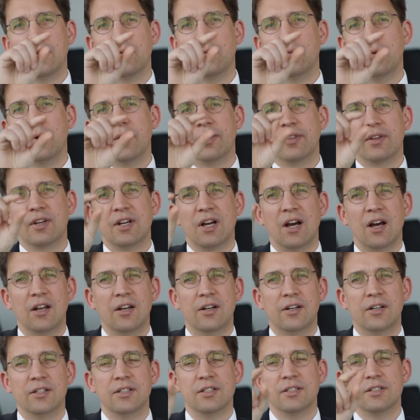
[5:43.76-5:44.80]
with
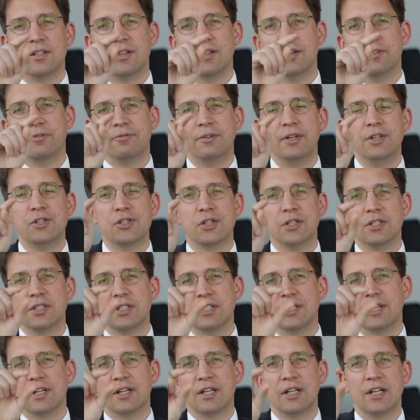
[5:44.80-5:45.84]
colors, the features
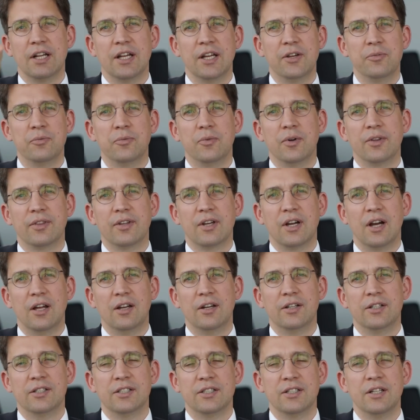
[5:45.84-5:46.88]
in the claim with
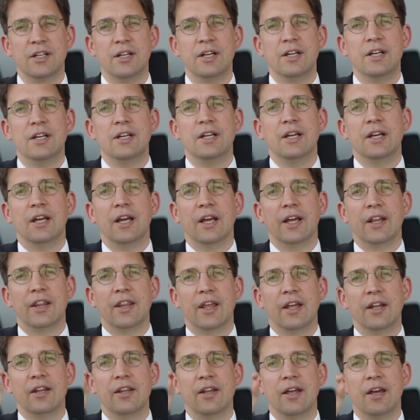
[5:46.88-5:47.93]
colors, and
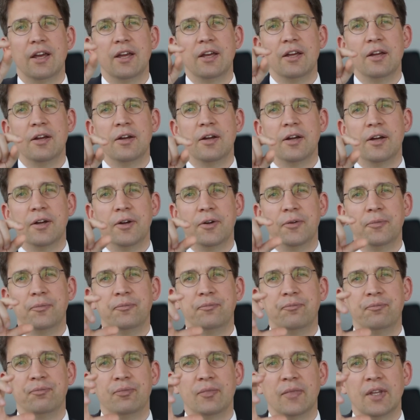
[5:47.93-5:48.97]
then they
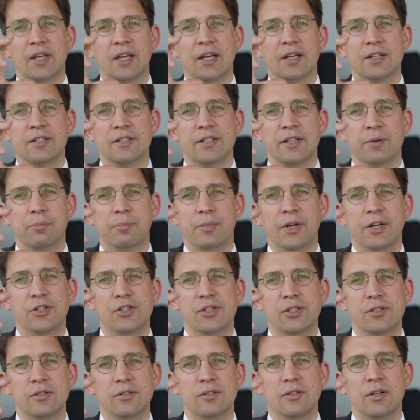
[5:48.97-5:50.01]
get a
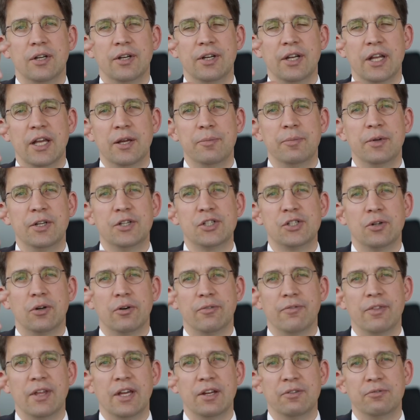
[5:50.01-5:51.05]
depiction, an image
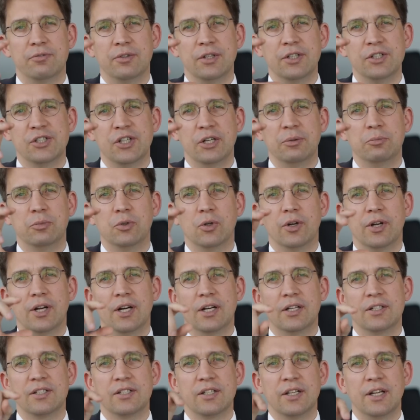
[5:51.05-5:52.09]
of the infringing
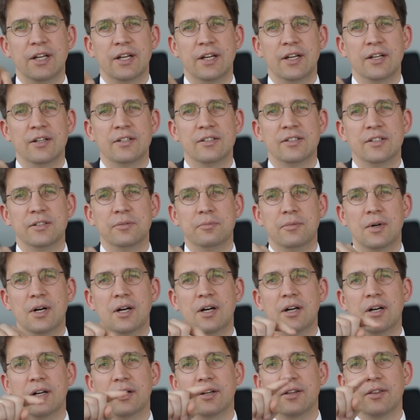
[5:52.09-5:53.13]
product and
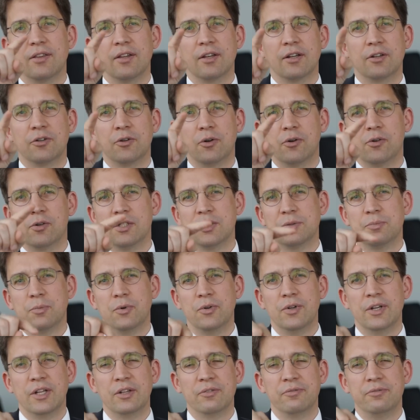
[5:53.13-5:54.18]
mark the
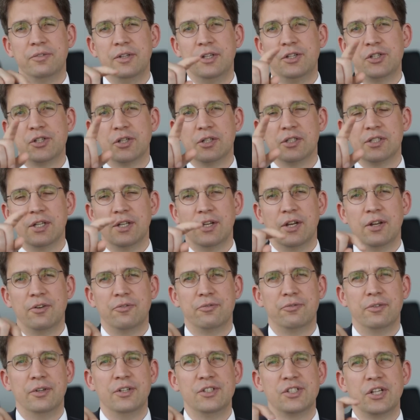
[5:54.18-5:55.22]
corresponding features in the
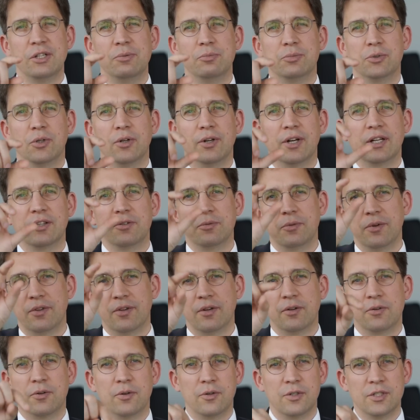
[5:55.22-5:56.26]
infringing product with
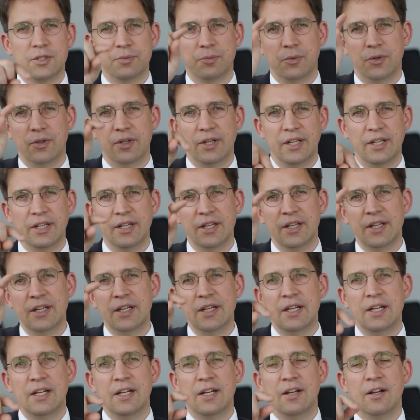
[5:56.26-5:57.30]
the corresponding
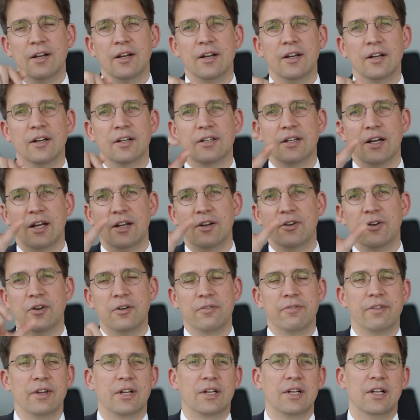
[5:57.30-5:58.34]
color
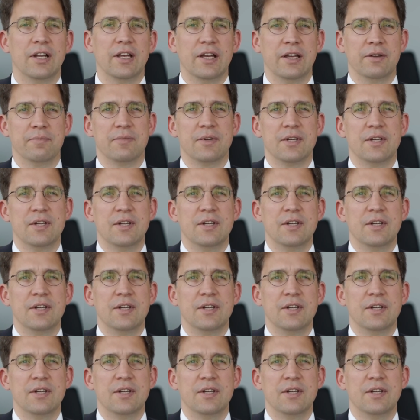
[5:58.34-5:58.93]
of the claim.